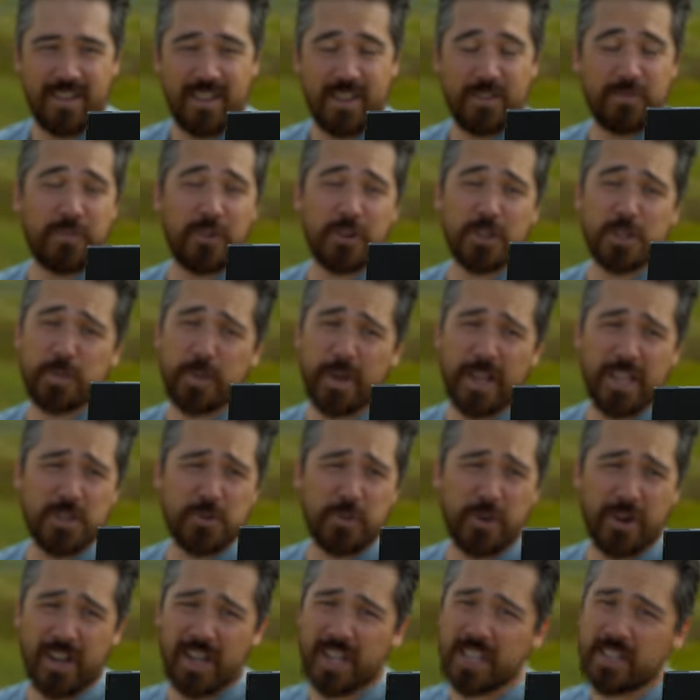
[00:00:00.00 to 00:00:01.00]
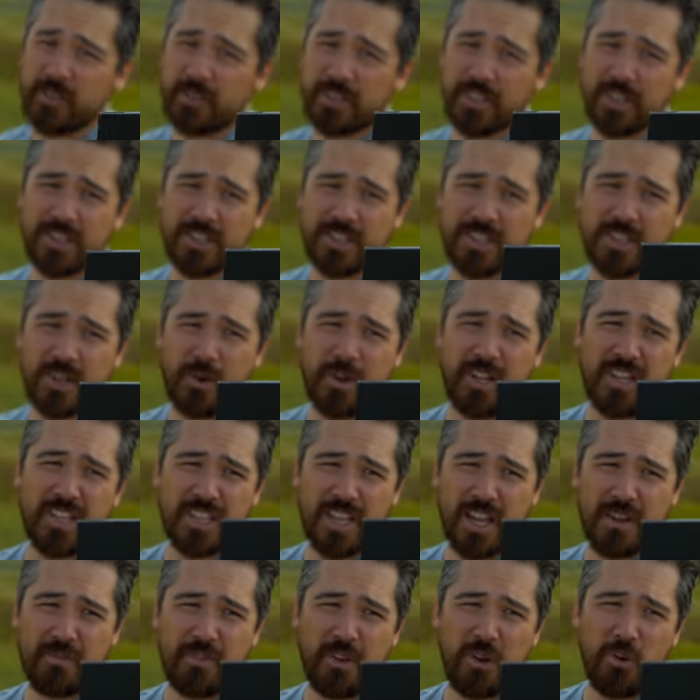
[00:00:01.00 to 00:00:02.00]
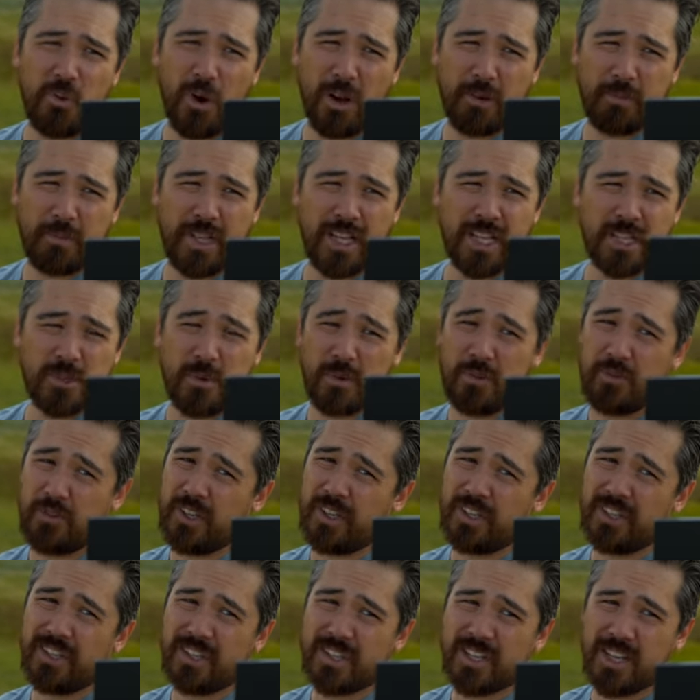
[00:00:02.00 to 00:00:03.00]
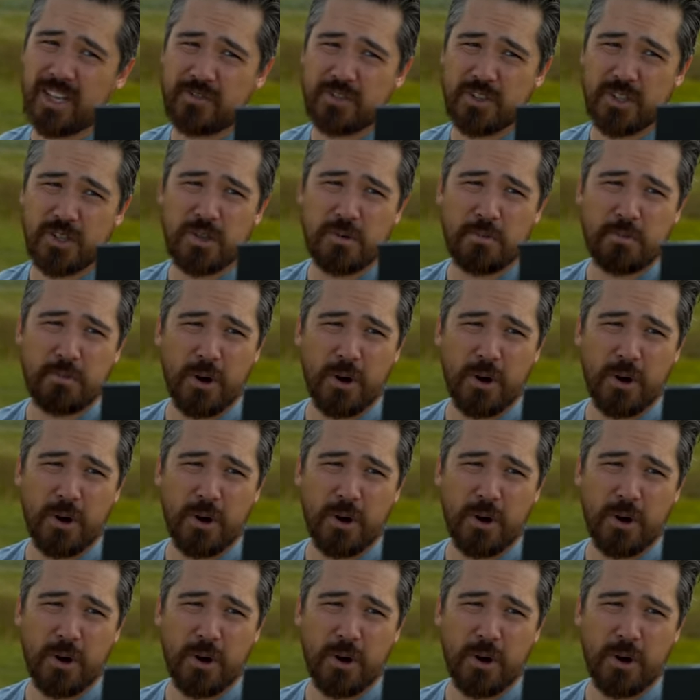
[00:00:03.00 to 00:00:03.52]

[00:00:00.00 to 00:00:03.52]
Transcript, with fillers: In first place, we're going to give it to the Sony ZV-1 because we feel this gives you the